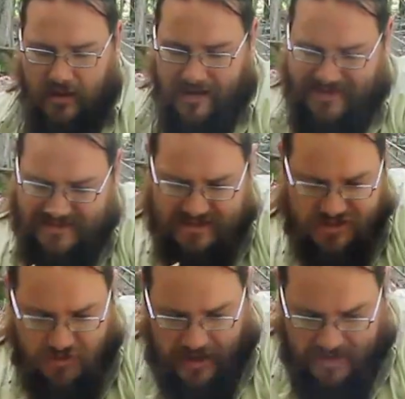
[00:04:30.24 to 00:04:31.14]
And this is a
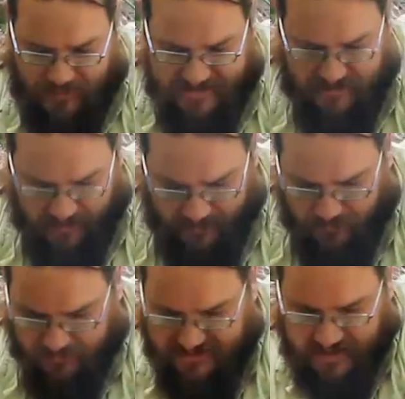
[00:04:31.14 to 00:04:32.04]
dried piece of
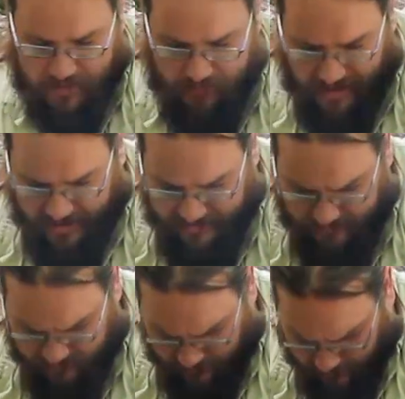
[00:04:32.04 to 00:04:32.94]
maple. It was cut back
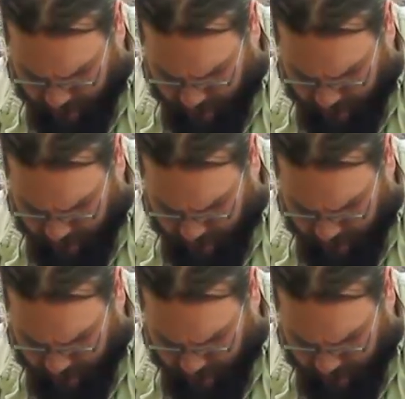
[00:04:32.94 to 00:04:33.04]
in